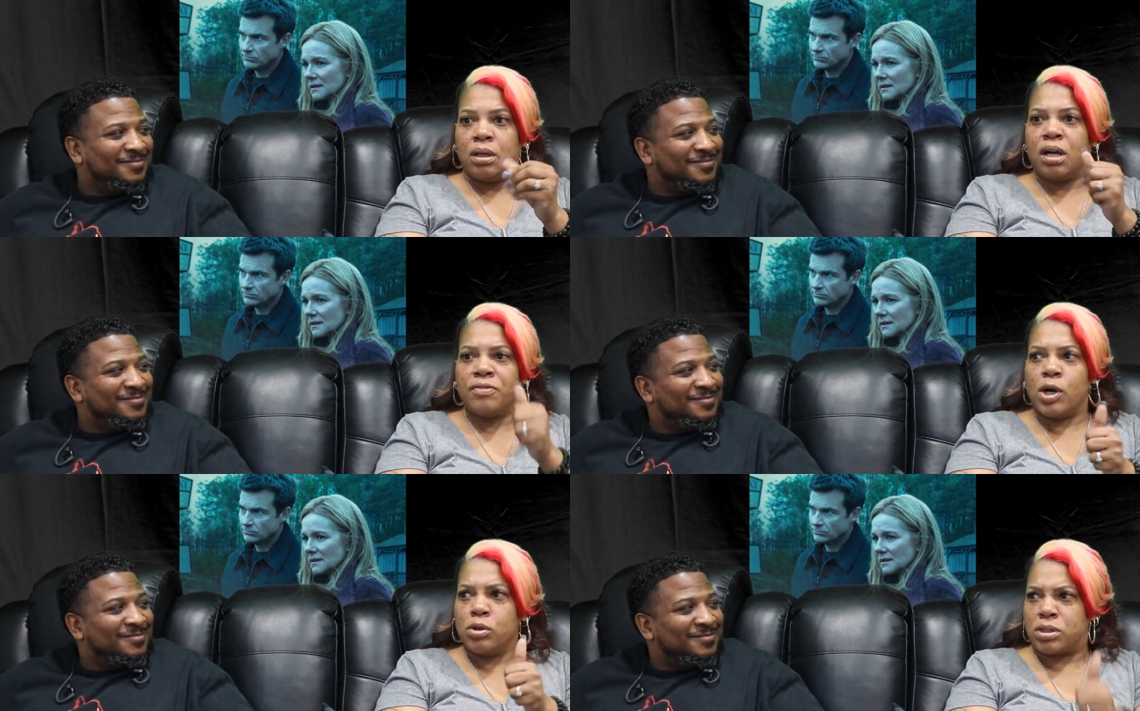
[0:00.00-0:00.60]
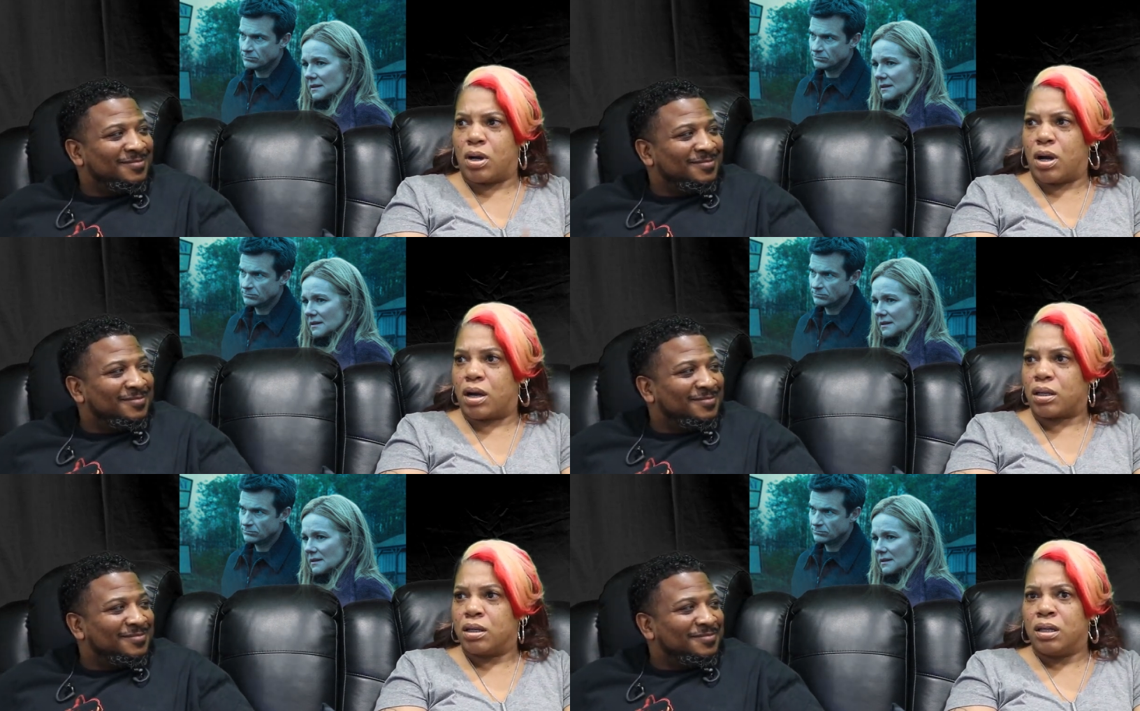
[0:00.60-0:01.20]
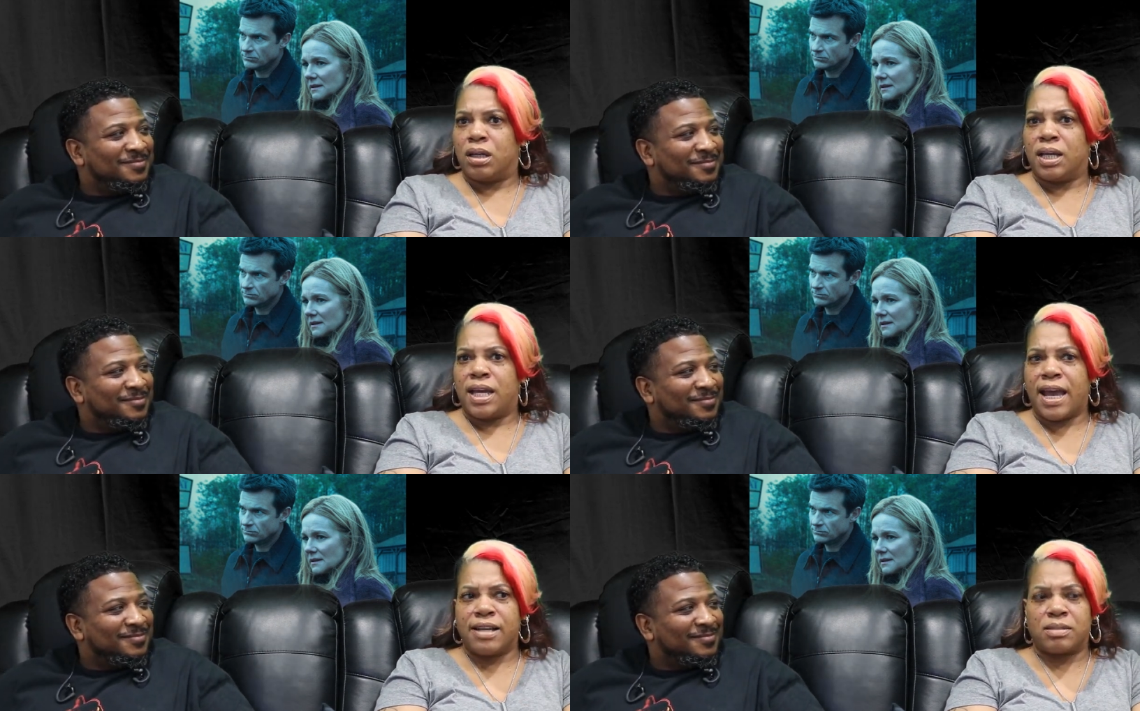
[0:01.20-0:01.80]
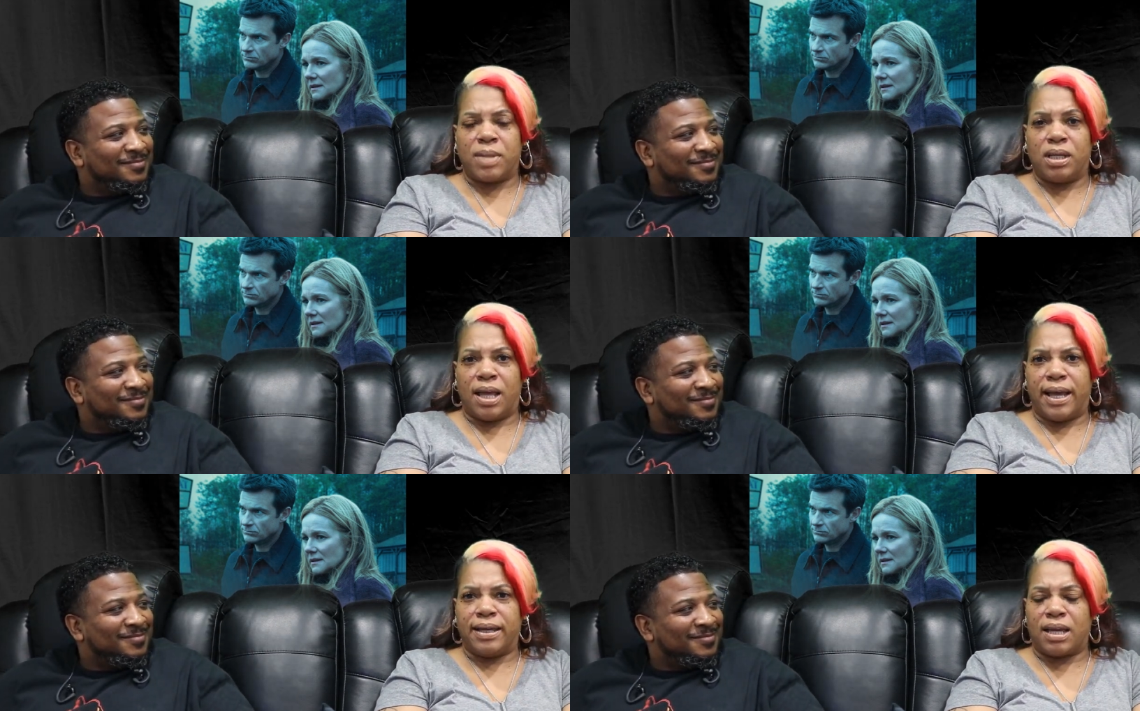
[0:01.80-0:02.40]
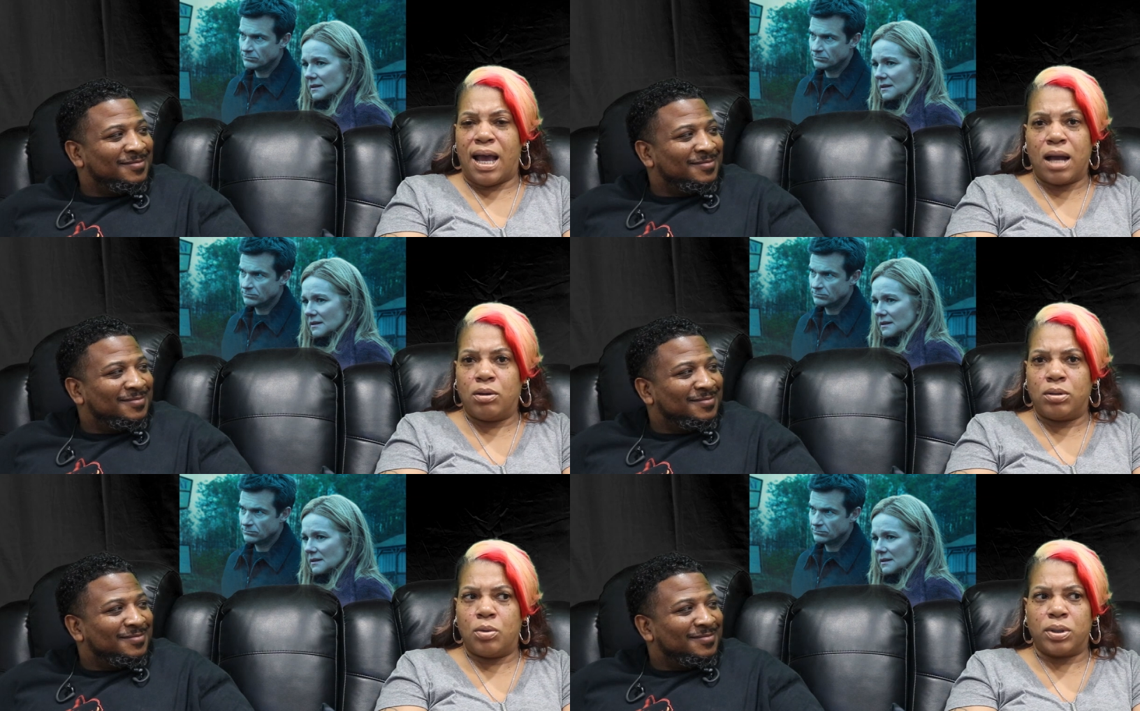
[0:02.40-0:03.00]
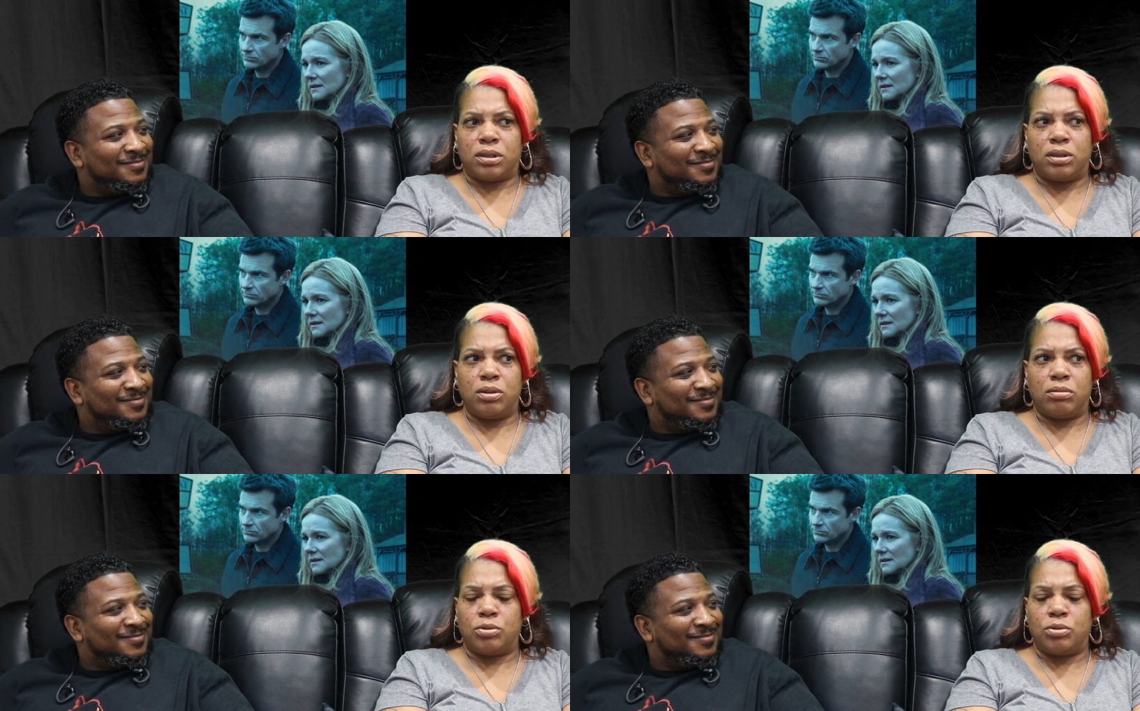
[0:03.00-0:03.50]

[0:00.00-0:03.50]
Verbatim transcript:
Speaker 1: of Ozark has me like, I don't know what to do.